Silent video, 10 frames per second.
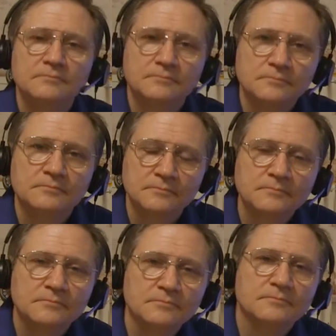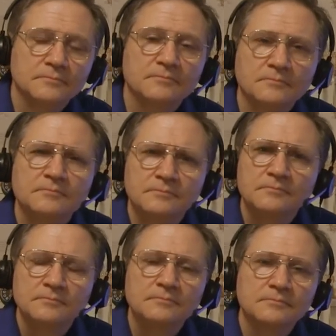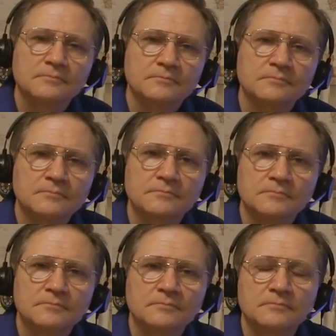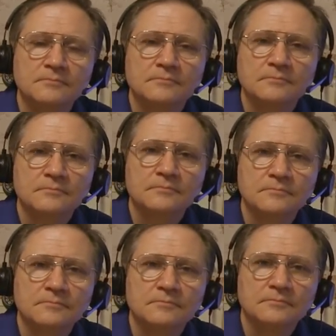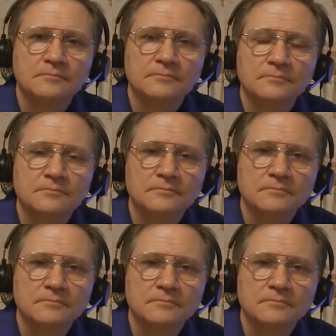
(silent)